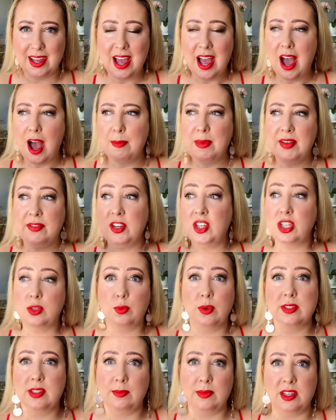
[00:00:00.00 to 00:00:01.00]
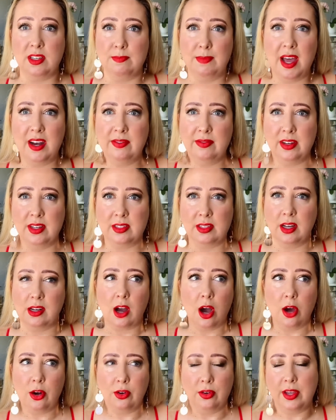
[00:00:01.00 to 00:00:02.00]
I mean, if you just want something to manifest, like,
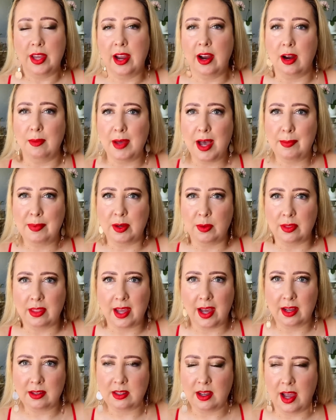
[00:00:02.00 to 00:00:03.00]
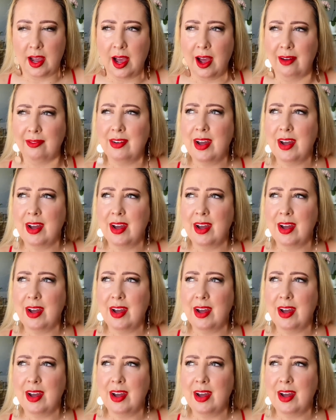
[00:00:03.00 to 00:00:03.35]
I don't care, I'm happy with the house I have.